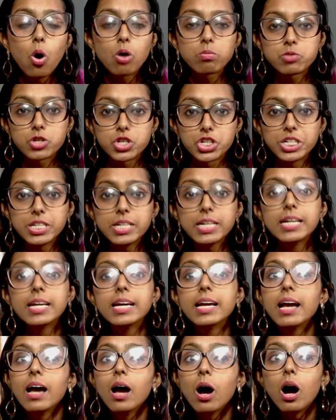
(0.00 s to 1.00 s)
option,
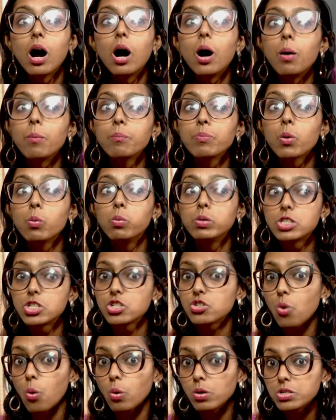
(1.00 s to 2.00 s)
which
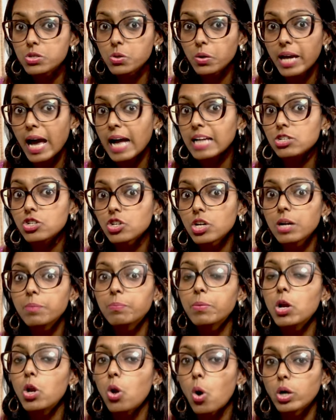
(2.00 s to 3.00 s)
is also catching
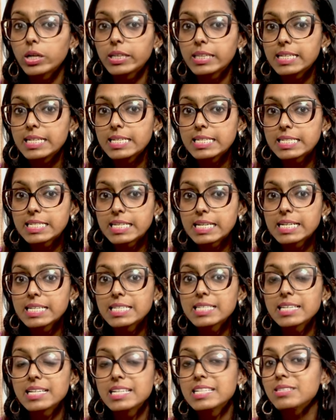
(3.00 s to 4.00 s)
up a lot these
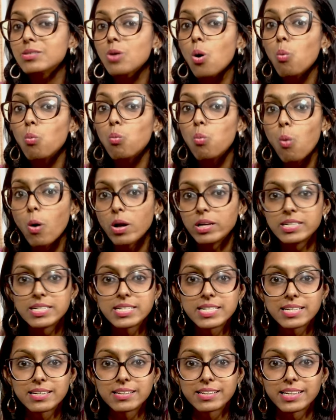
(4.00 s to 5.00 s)
days, is
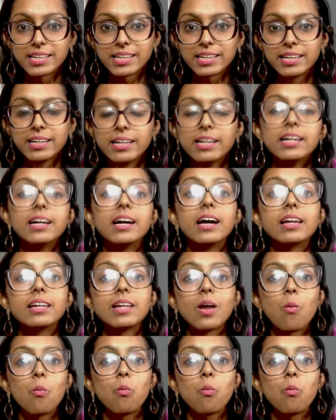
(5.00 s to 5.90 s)
volunteering. Now,